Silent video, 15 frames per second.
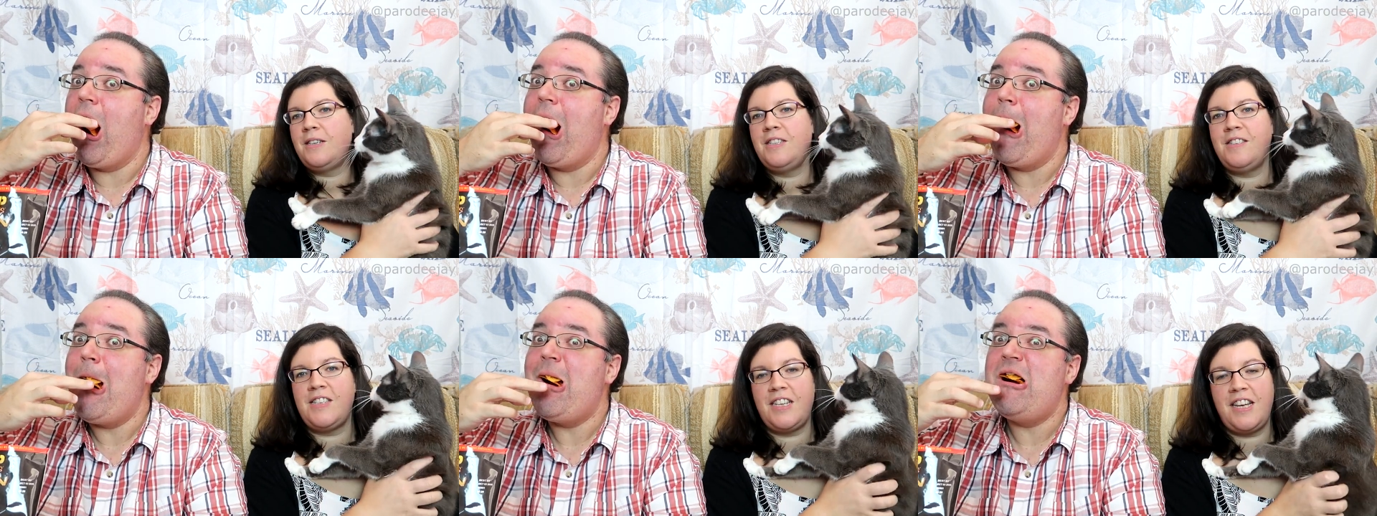
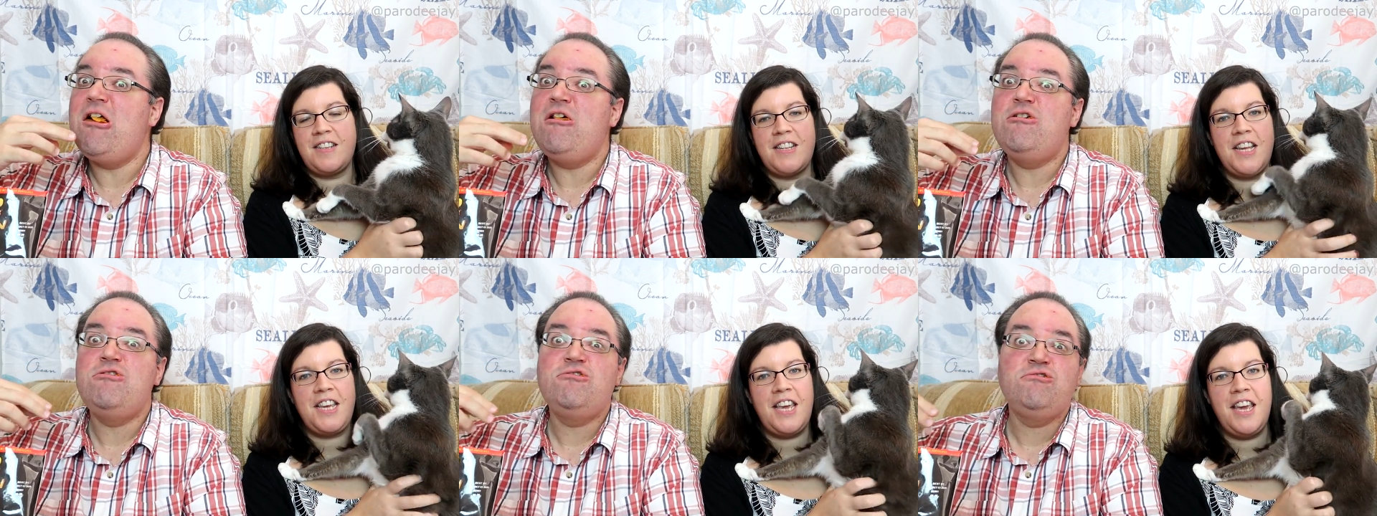Speaker 1: He's like,
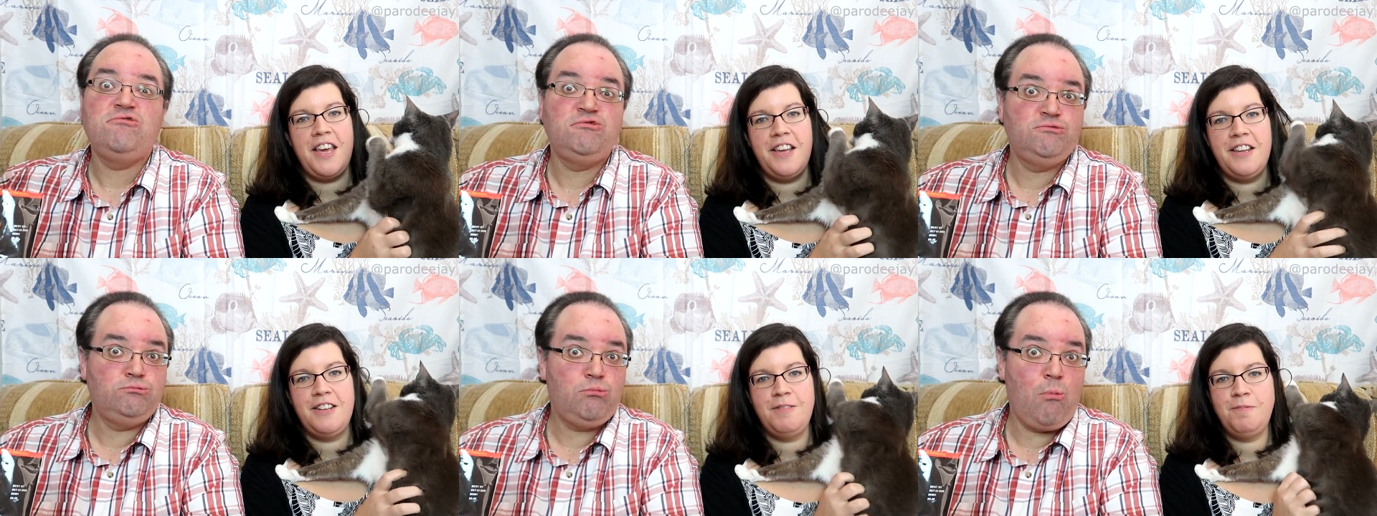yes, I
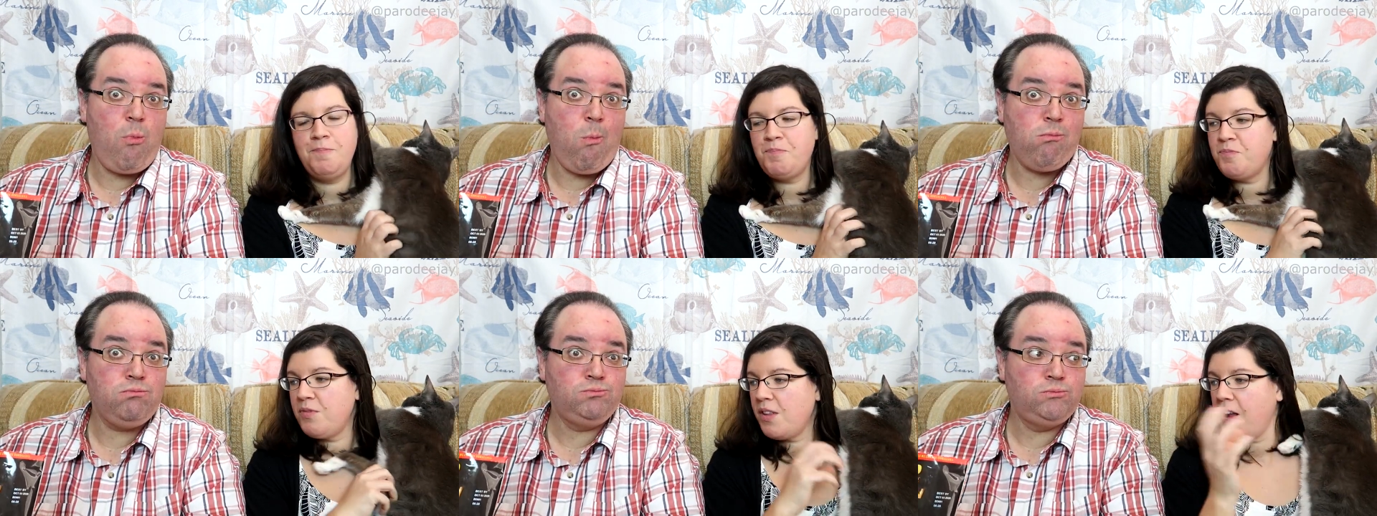can.
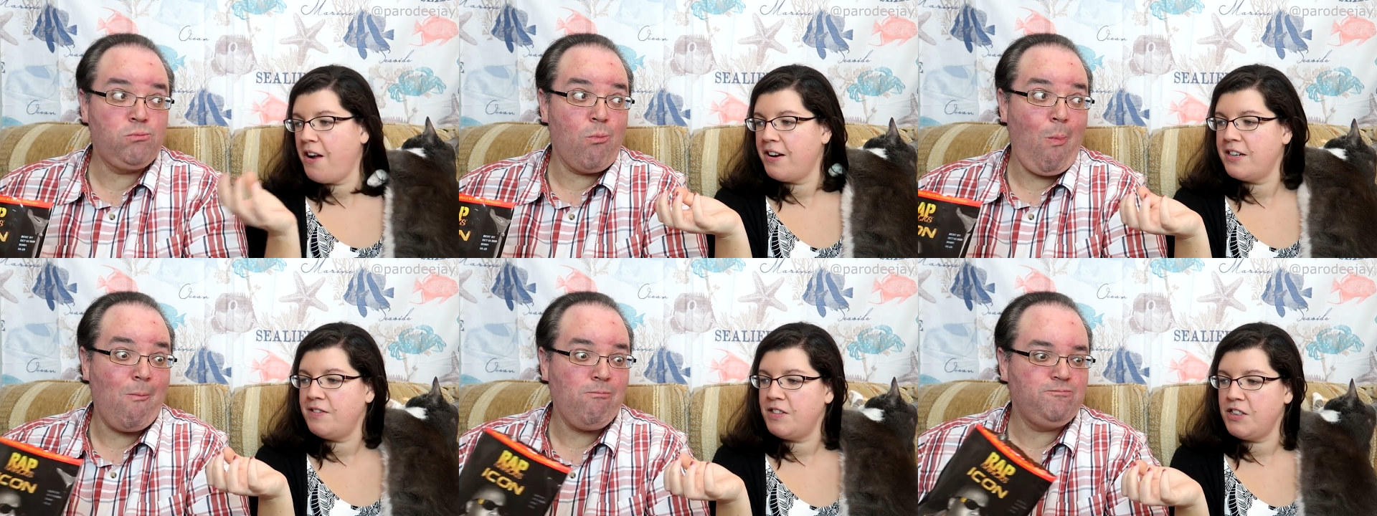
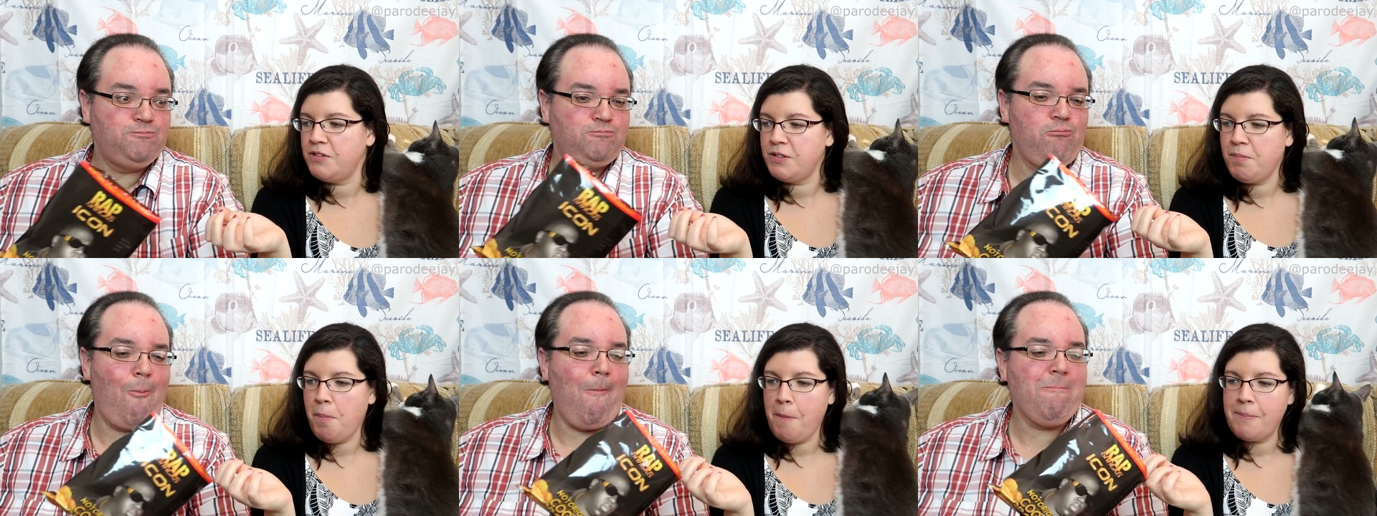
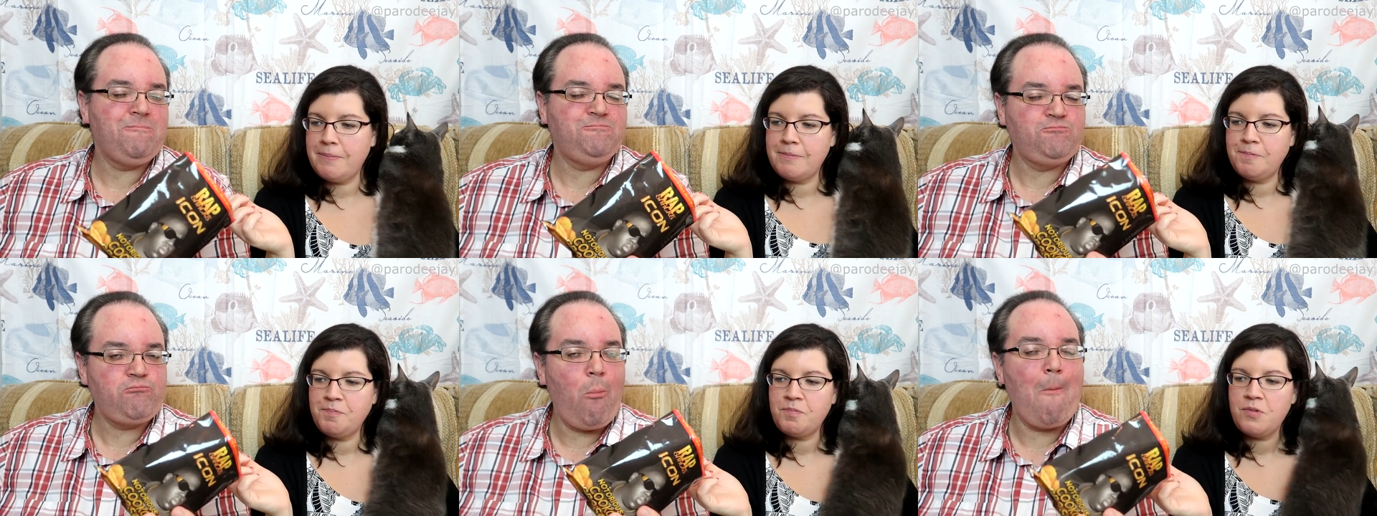
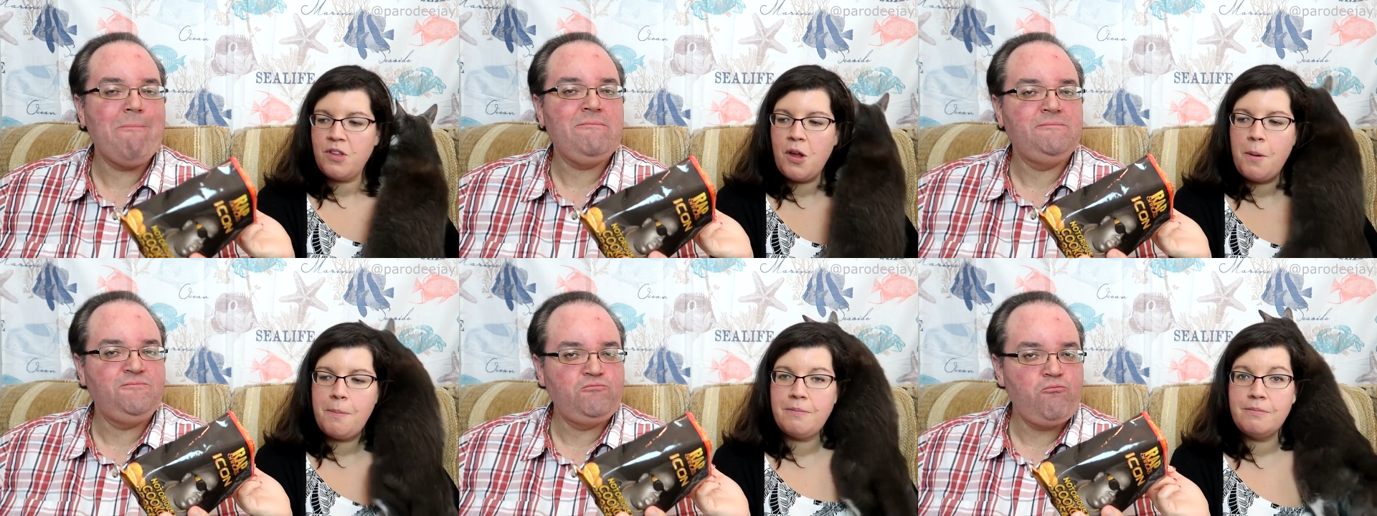
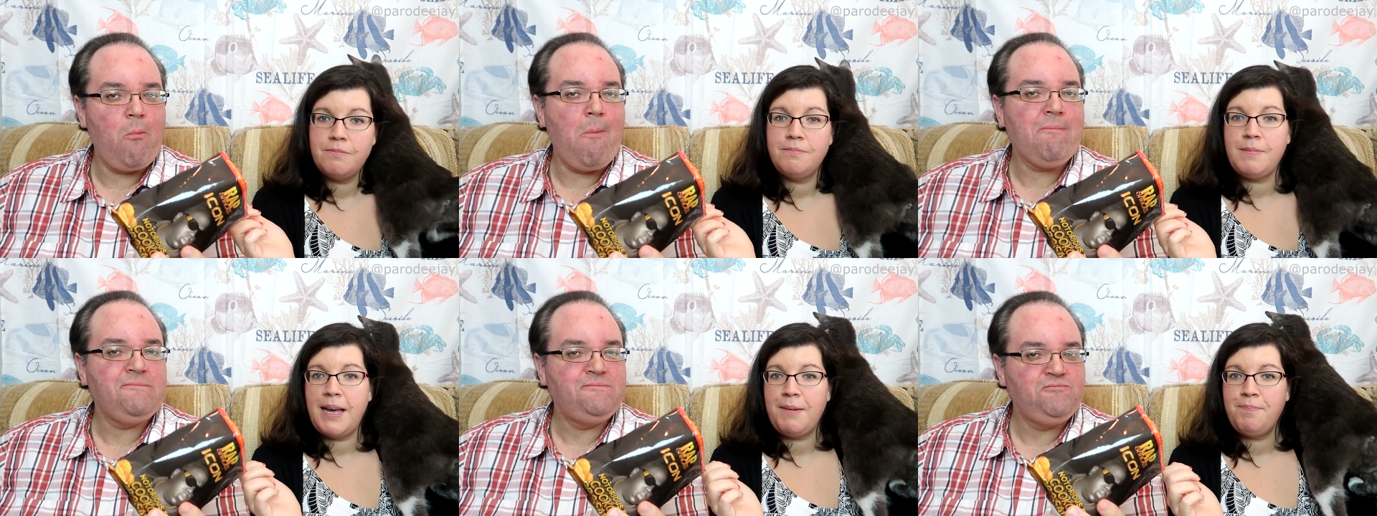
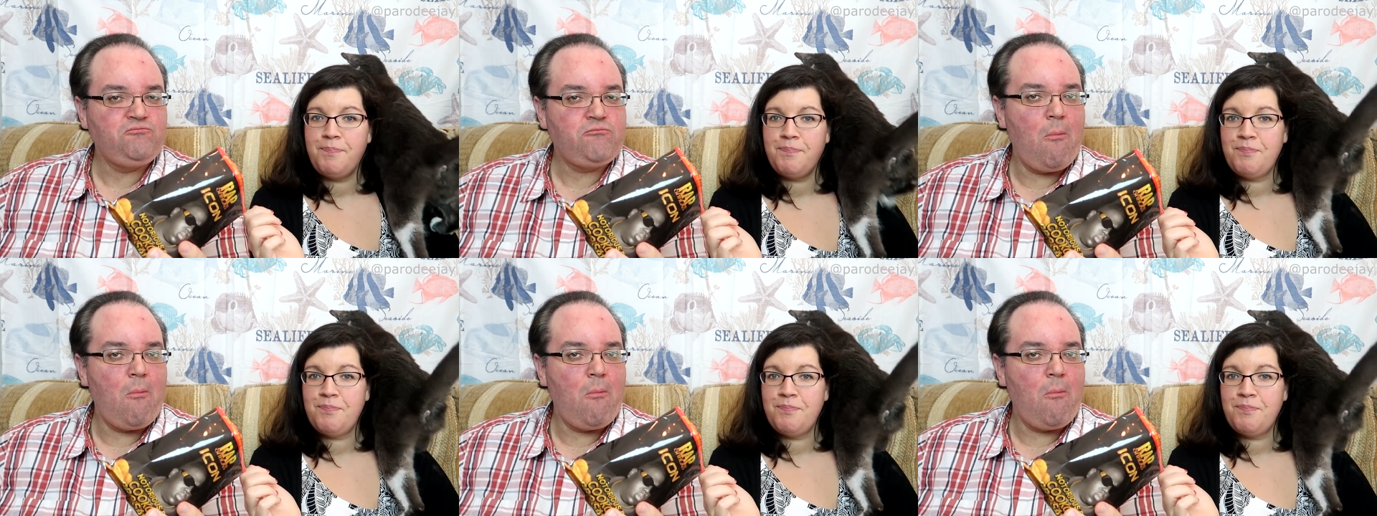Mm-hmm. Bye.